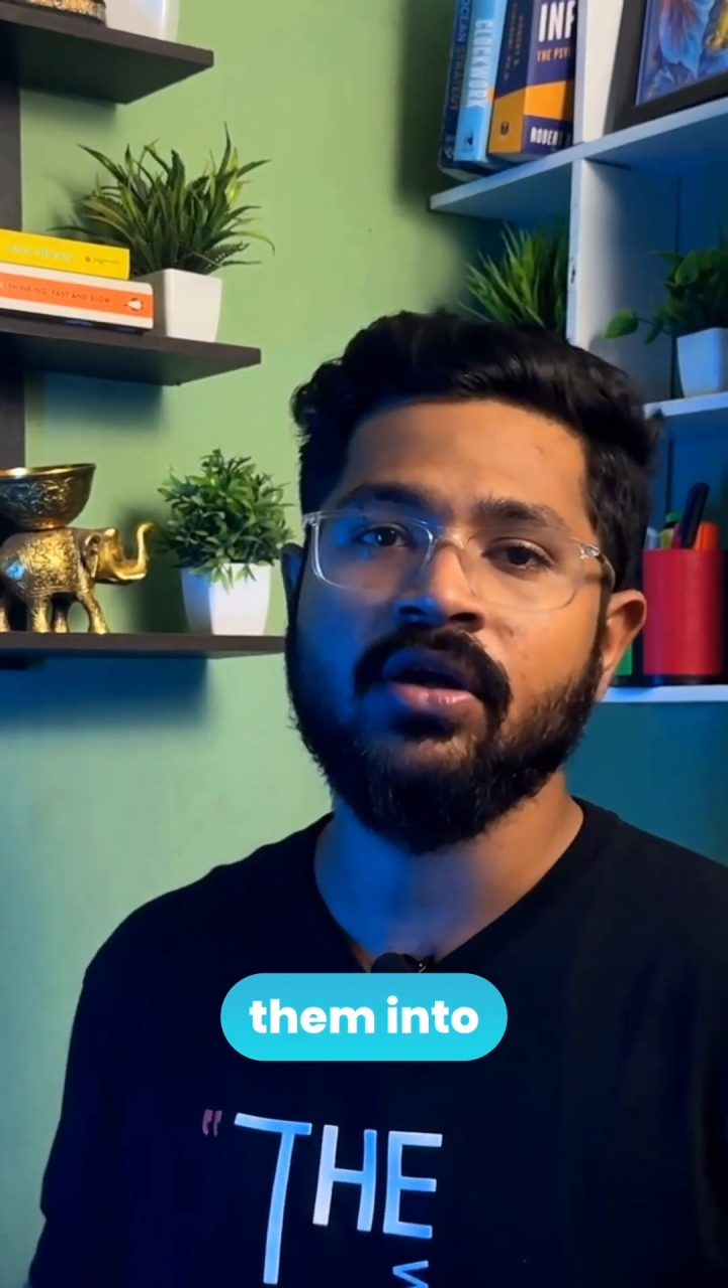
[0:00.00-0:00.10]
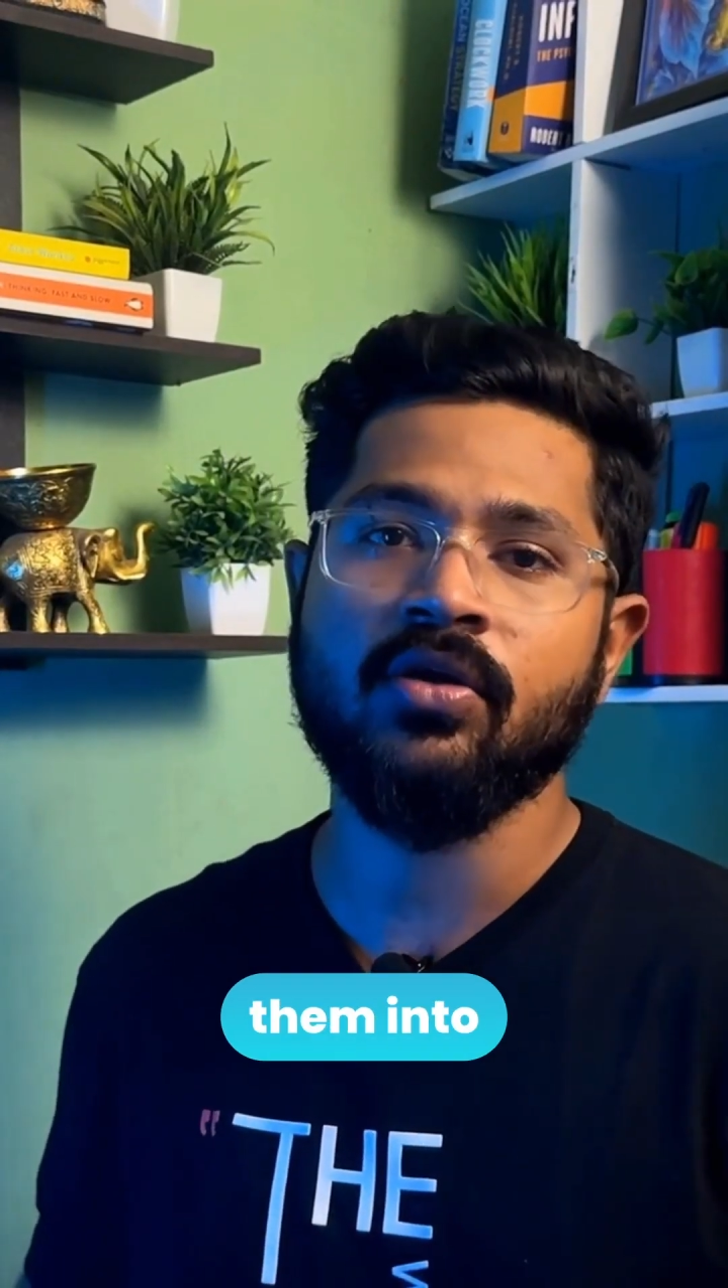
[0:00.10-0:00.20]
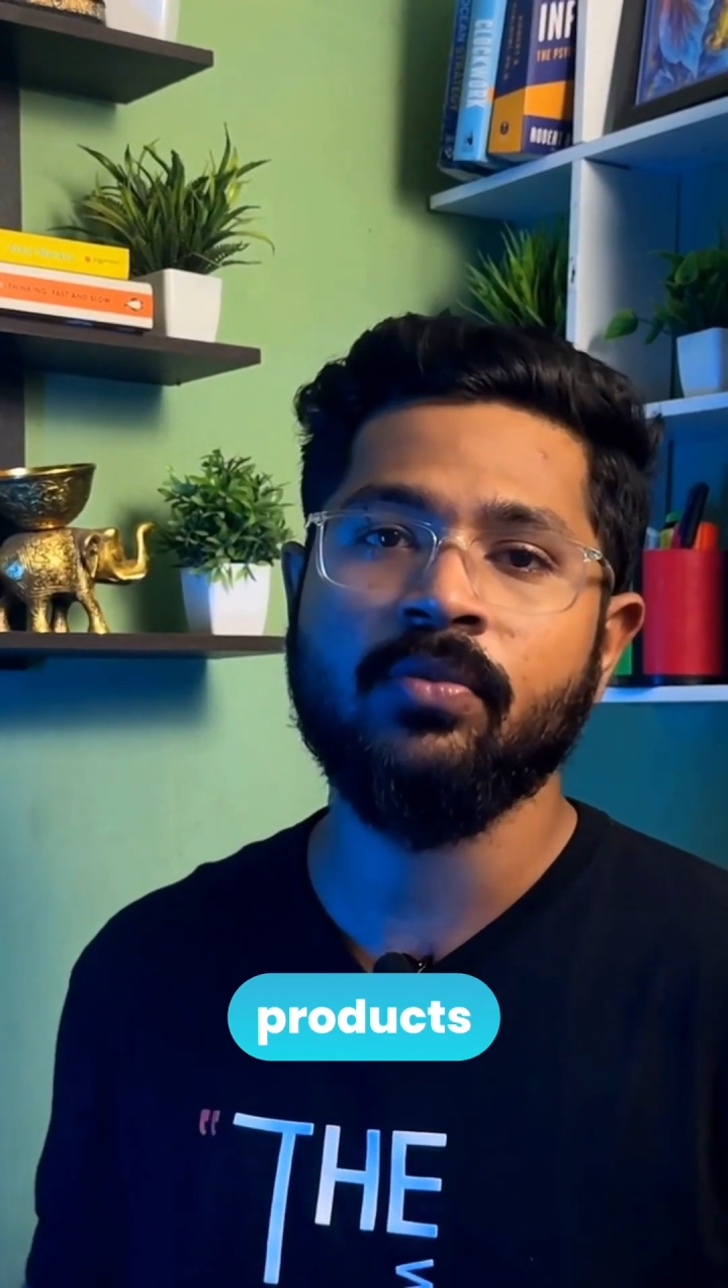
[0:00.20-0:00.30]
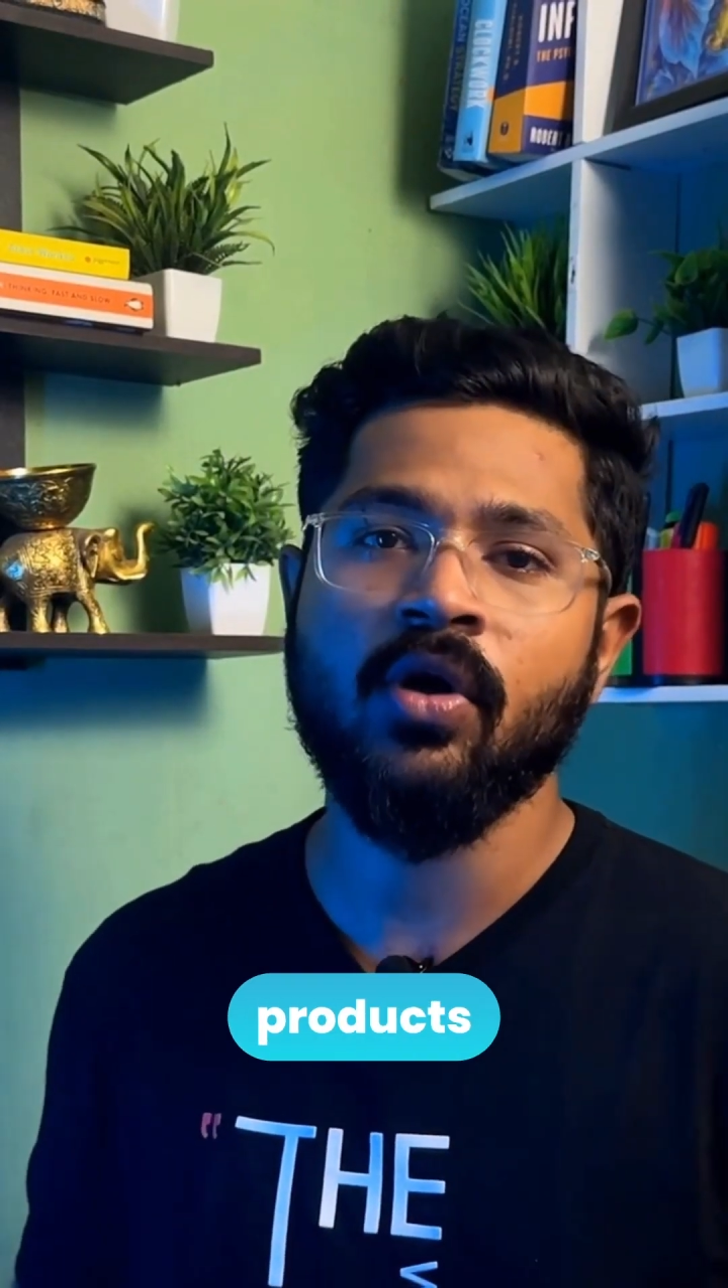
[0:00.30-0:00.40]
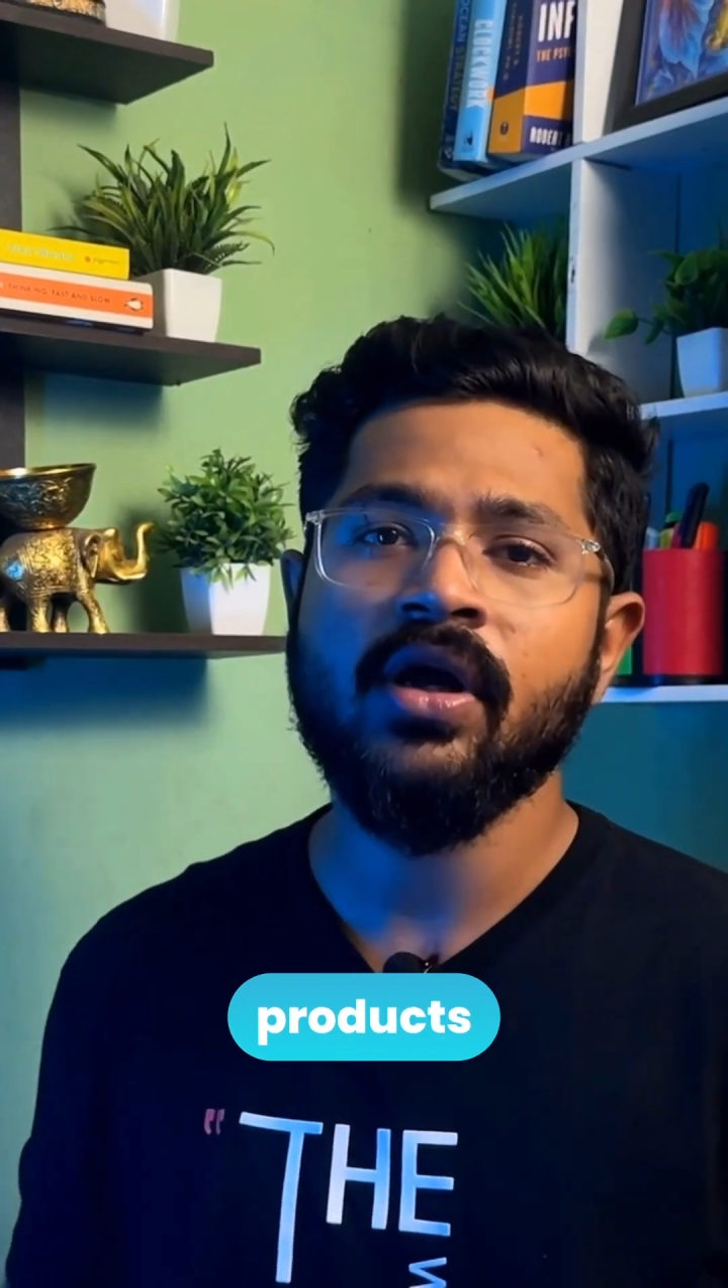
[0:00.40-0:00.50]

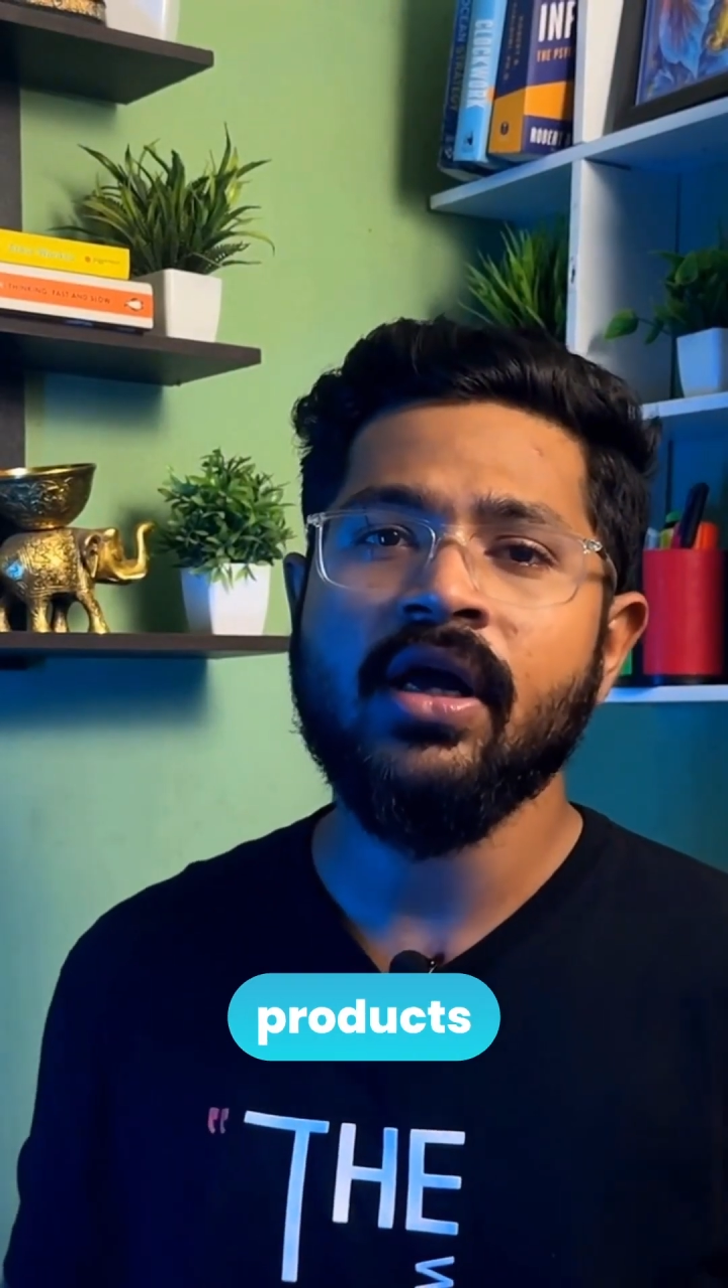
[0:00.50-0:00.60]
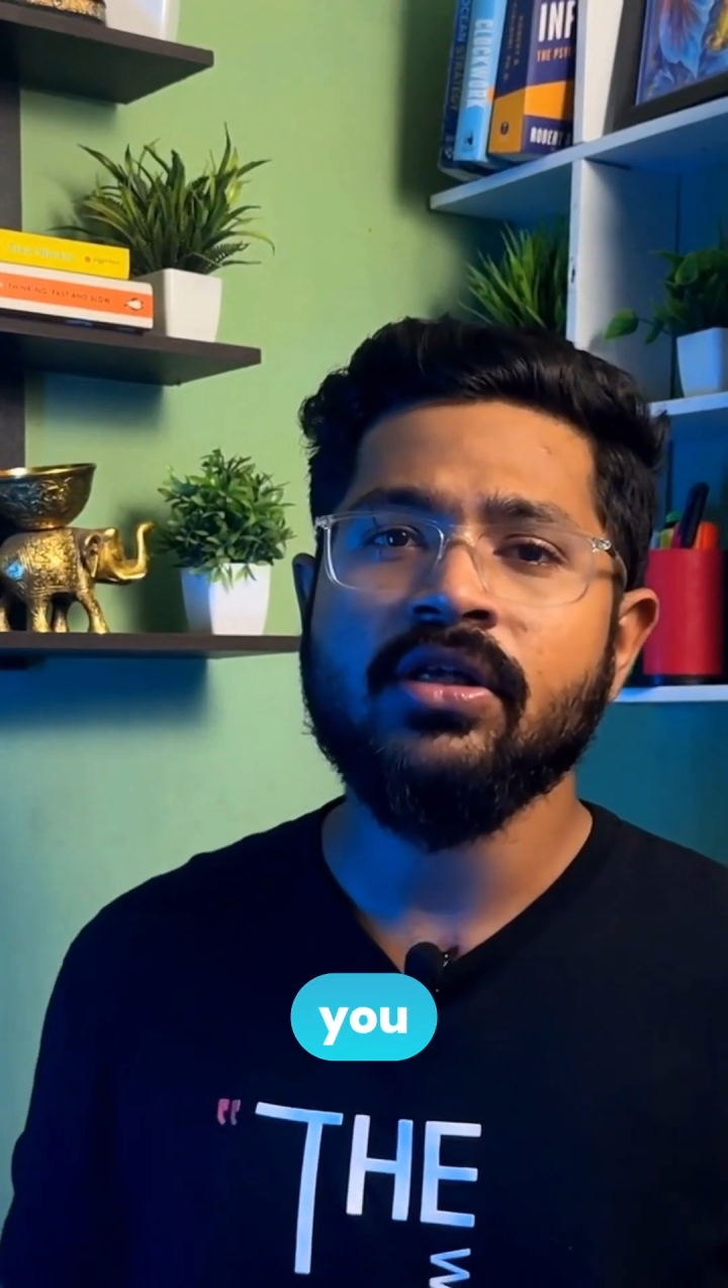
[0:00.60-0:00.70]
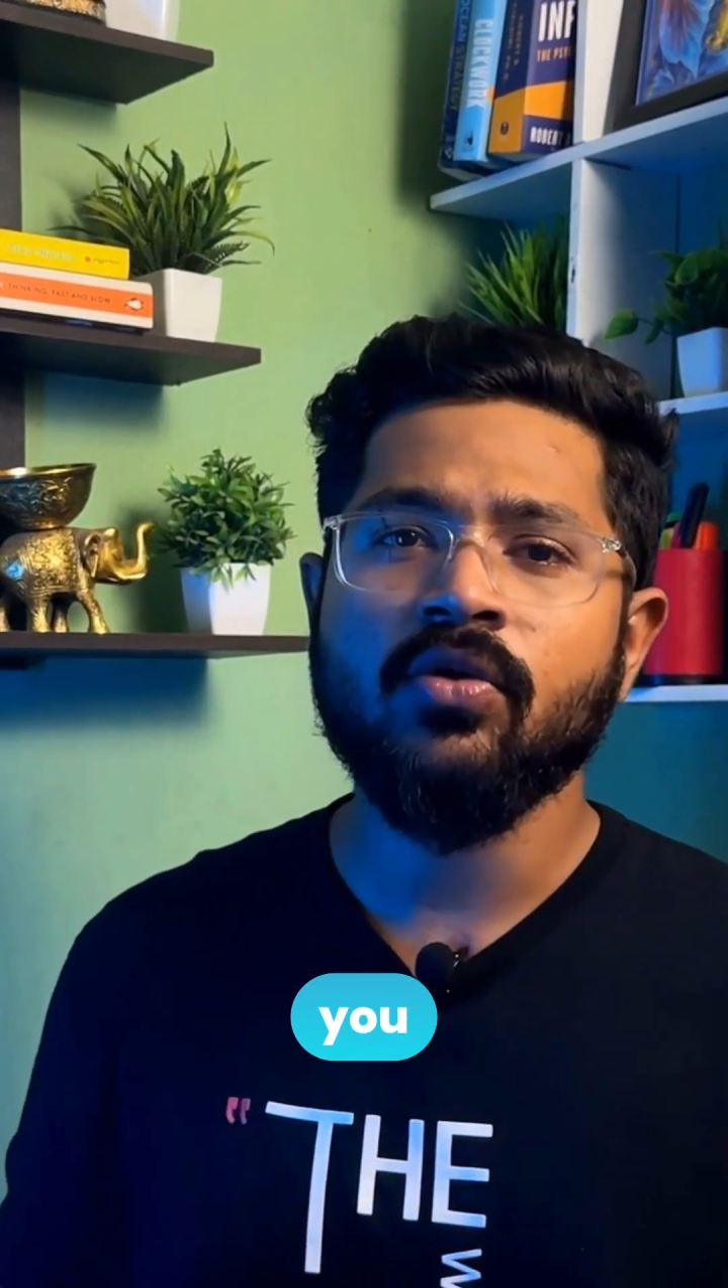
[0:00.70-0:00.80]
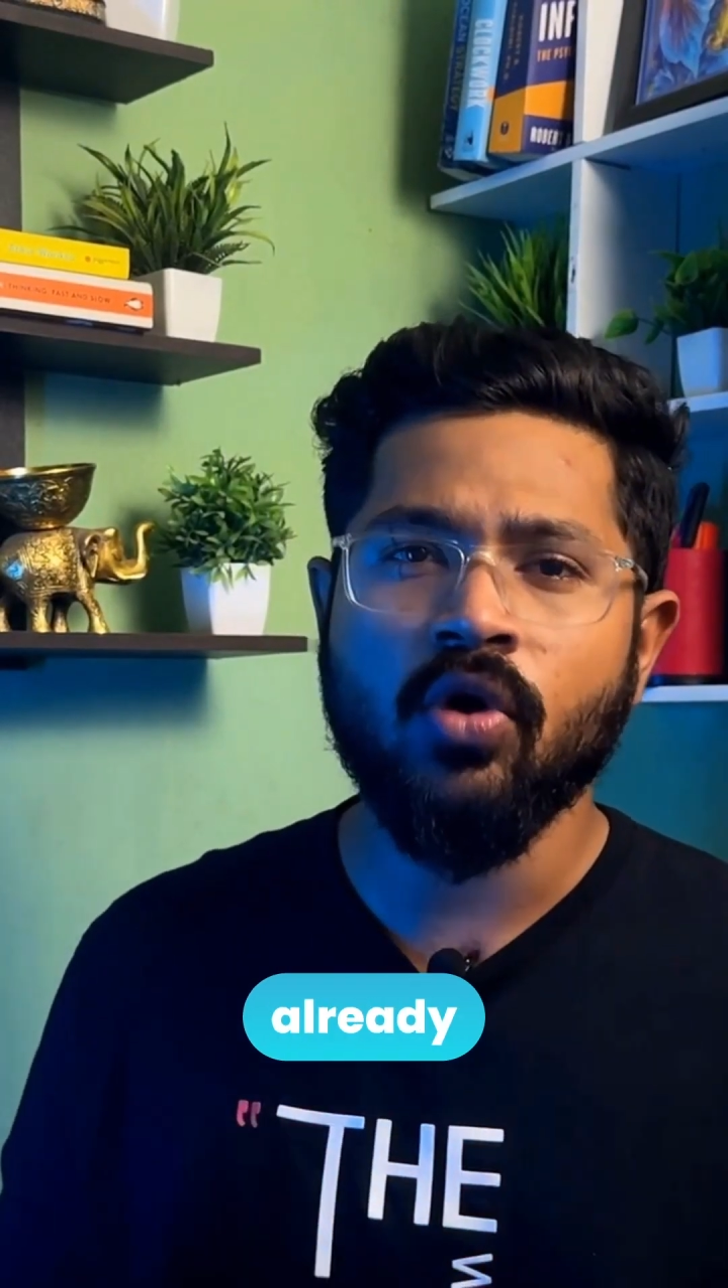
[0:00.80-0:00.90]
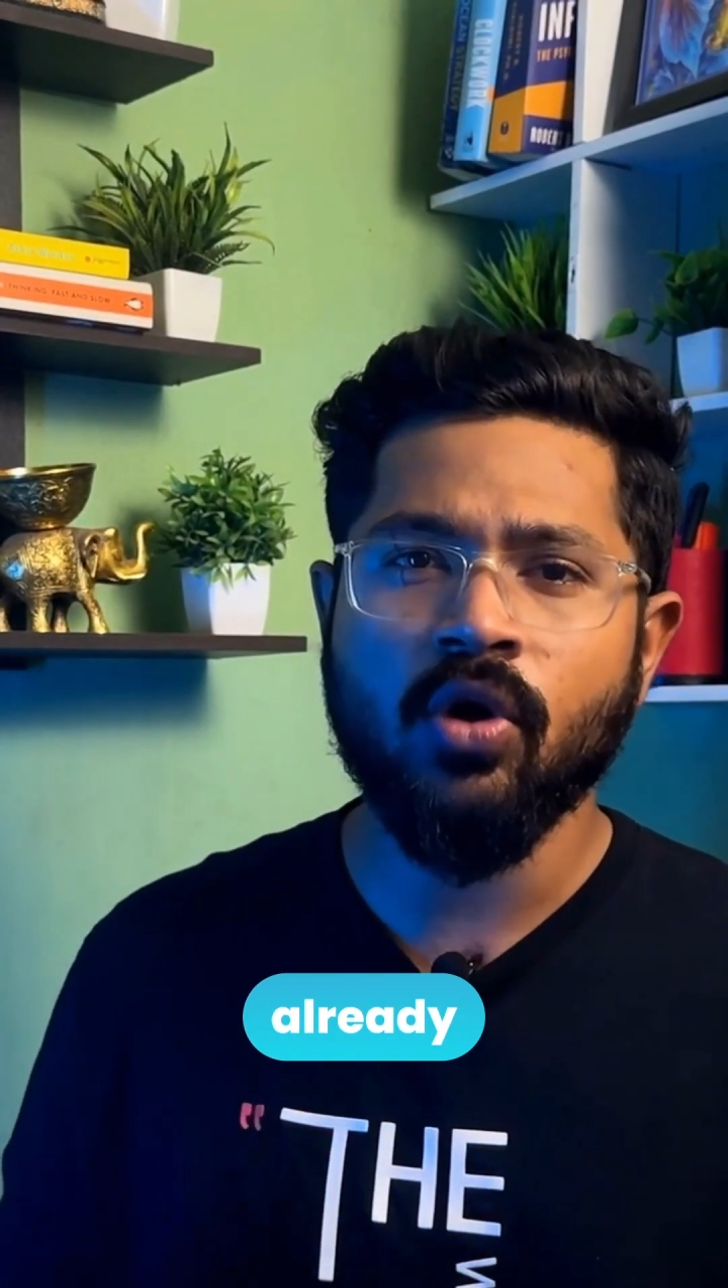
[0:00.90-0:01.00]
into products you